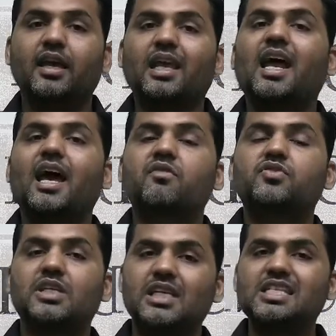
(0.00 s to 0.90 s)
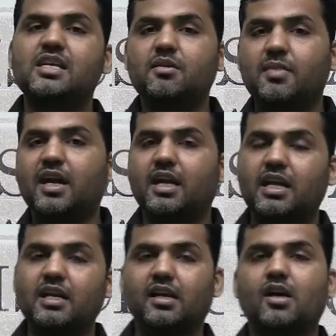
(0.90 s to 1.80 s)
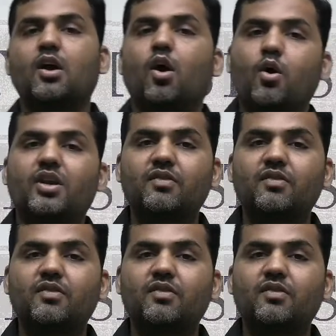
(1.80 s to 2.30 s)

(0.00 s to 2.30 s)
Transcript: in IIFT either in marketing or